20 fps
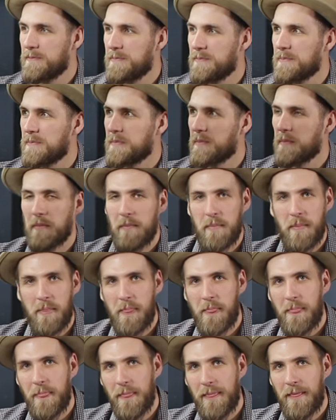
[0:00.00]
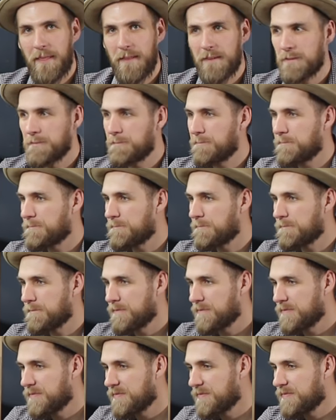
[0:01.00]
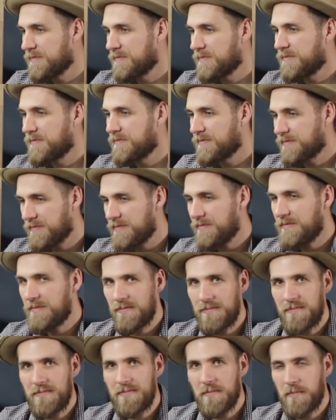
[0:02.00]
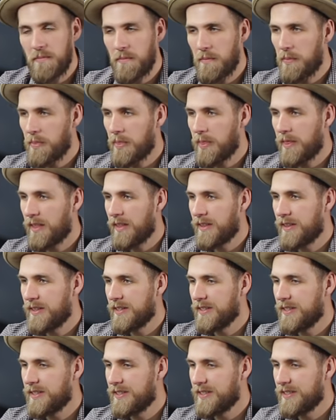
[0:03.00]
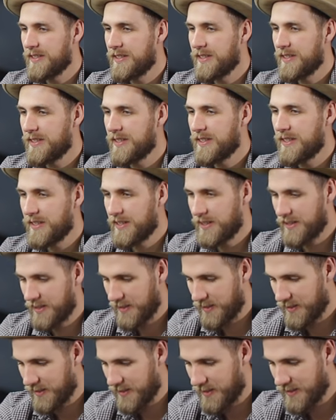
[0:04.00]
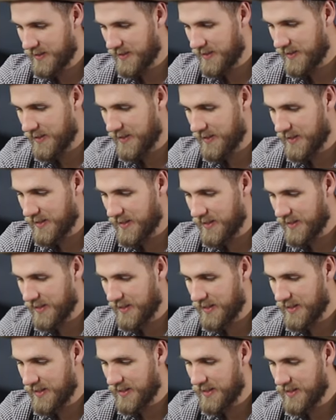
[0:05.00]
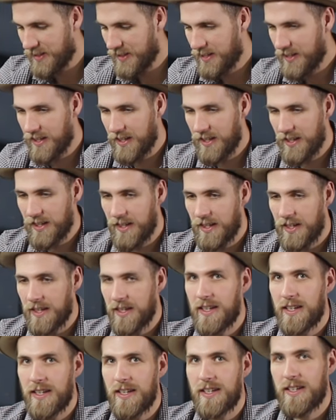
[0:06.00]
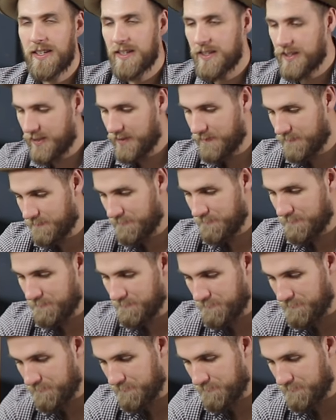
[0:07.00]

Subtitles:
No words are spoken by the person on screen.